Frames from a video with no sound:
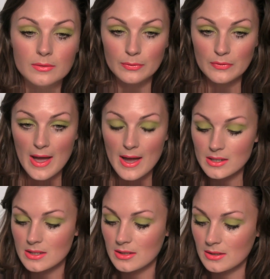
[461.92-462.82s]
In
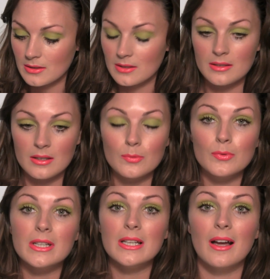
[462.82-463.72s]
fact, I
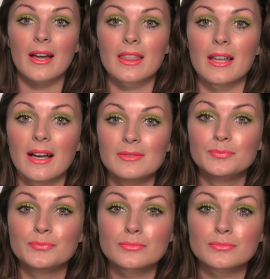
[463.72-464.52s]
really like that.